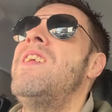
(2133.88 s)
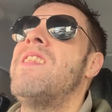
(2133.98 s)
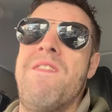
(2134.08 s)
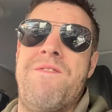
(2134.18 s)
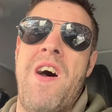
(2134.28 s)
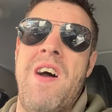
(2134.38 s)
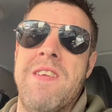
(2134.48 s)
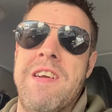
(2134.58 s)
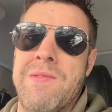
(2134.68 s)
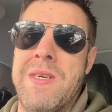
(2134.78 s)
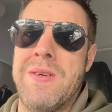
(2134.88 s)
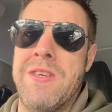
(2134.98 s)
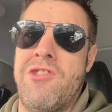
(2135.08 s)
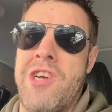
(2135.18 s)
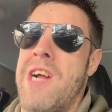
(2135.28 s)
then 5 days a week doing
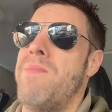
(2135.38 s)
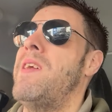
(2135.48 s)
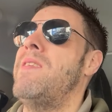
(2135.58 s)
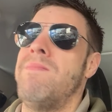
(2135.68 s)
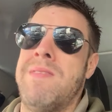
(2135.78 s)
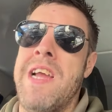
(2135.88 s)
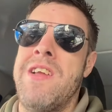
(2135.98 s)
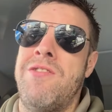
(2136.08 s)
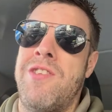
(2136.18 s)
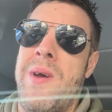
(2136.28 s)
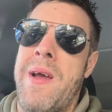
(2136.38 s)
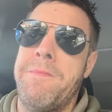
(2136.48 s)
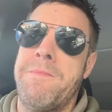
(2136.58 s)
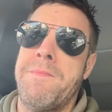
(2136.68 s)
shit admin. Get used to it.